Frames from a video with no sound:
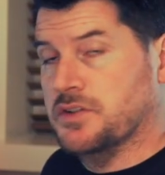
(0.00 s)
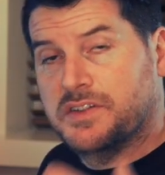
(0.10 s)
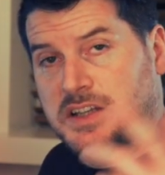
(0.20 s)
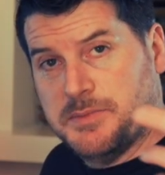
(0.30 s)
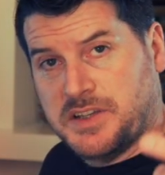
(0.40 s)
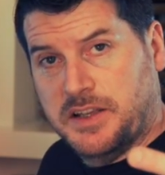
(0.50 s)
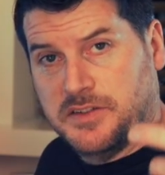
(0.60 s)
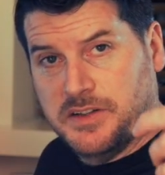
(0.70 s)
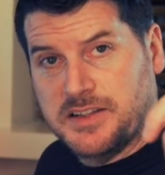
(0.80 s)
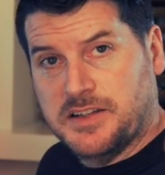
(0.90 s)
the same
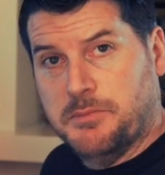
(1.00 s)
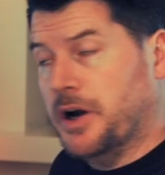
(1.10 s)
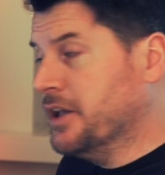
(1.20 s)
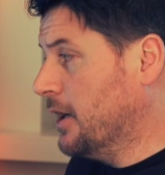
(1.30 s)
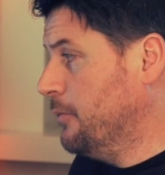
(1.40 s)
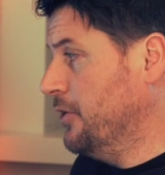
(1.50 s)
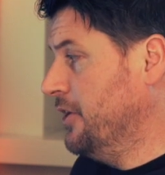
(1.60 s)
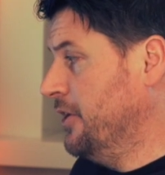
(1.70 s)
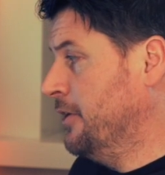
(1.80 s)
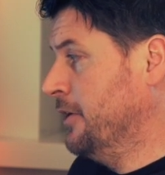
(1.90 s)
sensor that's in my camera
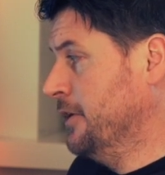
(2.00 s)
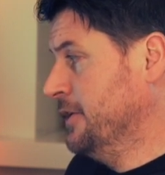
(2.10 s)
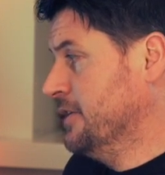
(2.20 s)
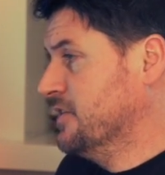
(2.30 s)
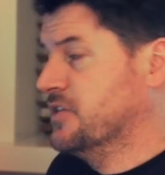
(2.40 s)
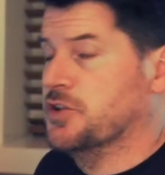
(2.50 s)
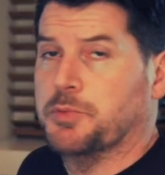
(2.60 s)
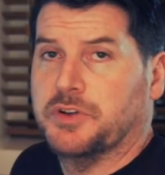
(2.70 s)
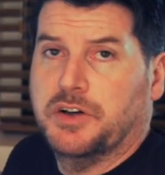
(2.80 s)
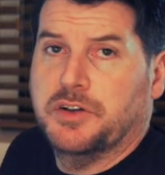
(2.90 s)
here. It's the
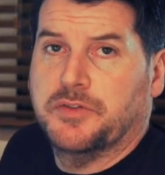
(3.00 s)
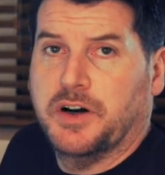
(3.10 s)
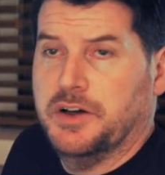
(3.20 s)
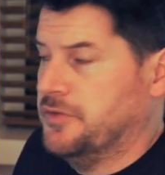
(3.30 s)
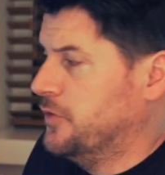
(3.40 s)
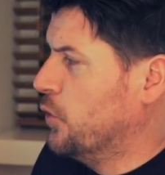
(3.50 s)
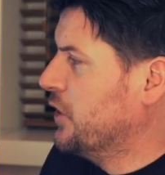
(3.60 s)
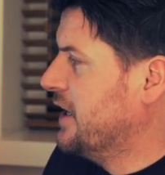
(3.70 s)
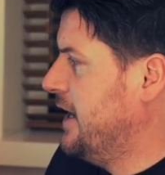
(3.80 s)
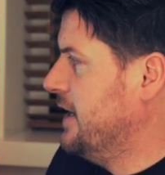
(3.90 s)
Super 35
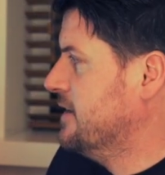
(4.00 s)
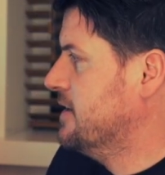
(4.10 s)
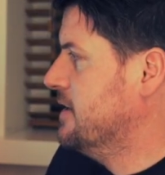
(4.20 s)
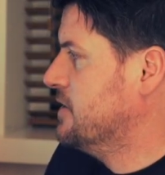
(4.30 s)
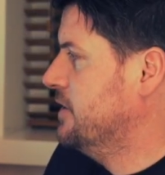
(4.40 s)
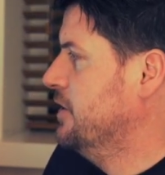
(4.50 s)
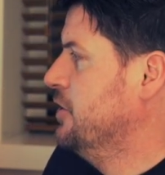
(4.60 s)
4K sensor.